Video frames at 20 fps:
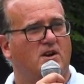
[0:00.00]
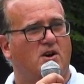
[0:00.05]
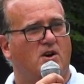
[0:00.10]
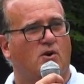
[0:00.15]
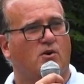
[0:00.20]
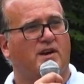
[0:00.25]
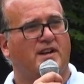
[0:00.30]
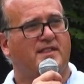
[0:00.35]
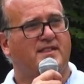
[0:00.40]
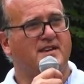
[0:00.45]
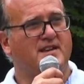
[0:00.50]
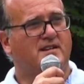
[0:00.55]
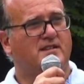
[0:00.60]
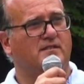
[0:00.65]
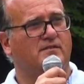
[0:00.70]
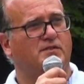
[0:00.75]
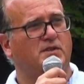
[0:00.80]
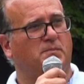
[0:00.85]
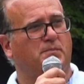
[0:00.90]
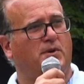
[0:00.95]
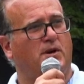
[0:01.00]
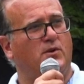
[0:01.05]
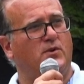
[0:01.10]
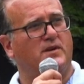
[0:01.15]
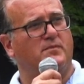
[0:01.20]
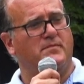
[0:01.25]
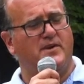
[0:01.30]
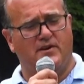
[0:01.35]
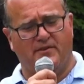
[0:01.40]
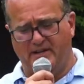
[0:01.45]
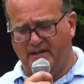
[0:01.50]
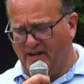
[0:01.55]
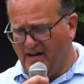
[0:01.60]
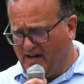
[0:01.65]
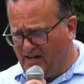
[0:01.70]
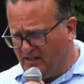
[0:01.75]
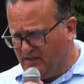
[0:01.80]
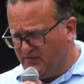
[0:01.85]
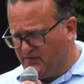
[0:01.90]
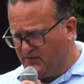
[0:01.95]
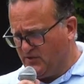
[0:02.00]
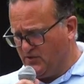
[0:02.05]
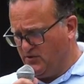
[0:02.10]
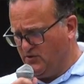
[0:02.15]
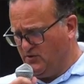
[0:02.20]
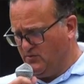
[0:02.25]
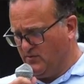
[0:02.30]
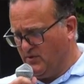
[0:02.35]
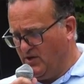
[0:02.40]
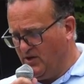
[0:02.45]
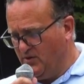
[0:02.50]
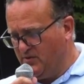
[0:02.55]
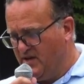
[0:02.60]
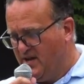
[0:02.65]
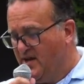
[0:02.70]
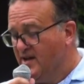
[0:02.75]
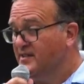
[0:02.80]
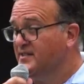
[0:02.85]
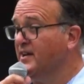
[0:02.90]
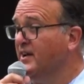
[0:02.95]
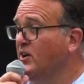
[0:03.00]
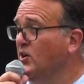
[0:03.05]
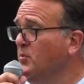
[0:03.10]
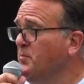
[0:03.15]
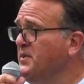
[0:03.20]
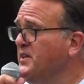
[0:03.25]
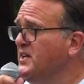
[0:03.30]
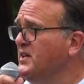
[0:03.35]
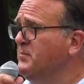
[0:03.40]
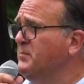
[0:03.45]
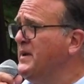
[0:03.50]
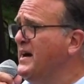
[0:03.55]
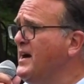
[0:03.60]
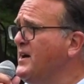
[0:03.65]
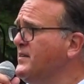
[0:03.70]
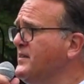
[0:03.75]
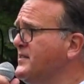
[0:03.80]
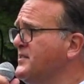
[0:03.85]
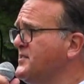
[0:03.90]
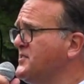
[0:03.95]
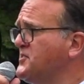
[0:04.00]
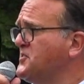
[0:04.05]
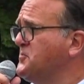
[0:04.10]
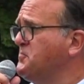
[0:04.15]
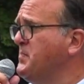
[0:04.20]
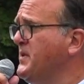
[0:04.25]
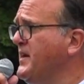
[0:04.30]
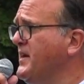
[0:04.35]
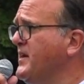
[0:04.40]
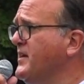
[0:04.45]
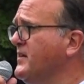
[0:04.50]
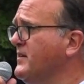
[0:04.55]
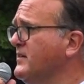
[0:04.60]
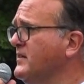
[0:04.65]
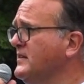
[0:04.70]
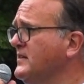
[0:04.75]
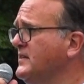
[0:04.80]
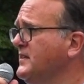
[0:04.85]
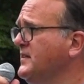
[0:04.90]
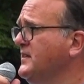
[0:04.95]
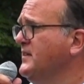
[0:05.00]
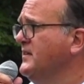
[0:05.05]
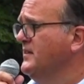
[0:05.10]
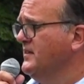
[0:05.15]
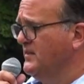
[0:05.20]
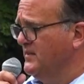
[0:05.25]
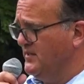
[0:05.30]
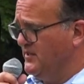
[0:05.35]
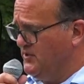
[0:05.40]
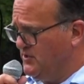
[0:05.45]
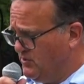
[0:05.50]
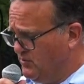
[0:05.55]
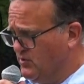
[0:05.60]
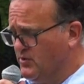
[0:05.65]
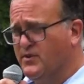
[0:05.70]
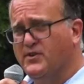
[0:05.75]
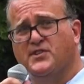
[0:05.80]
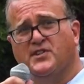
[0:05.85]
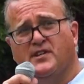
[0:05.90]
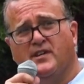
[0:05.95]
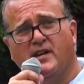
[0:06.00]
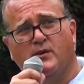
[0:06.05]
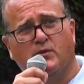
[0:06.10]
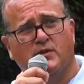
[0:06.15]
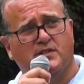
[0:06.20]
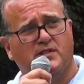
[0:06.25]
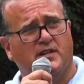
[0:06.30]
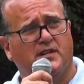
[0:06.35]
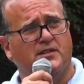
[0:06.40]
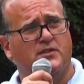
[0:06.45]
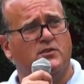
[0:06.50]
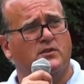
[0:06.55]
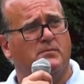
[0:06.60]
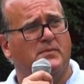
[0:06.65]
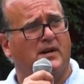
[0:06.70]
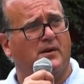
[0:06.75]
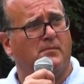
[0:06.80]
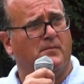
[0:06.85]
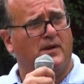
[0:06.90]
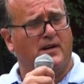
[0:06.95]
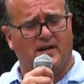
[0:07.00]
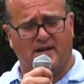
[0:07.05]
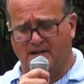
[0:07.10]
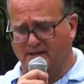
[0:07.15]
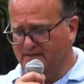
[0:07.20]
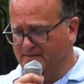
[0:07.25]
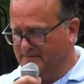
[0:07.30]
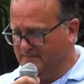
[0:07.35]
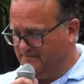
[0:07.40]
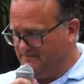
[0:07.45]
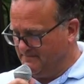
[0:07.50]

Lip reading: Or I think of the poet Mary Oliver, who wrote, "Tell me about despair, yours, and I will tell you about mine."